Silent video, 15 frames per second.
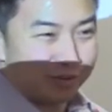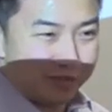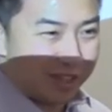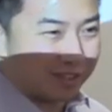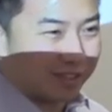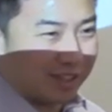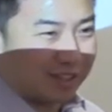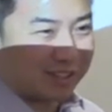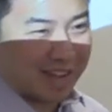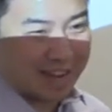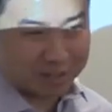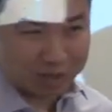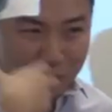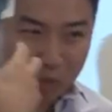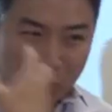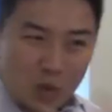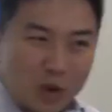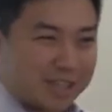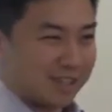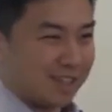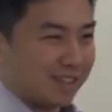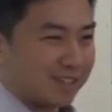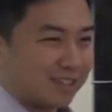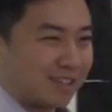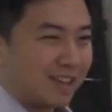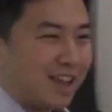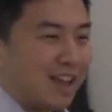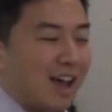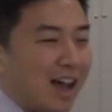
of VCs and actually witness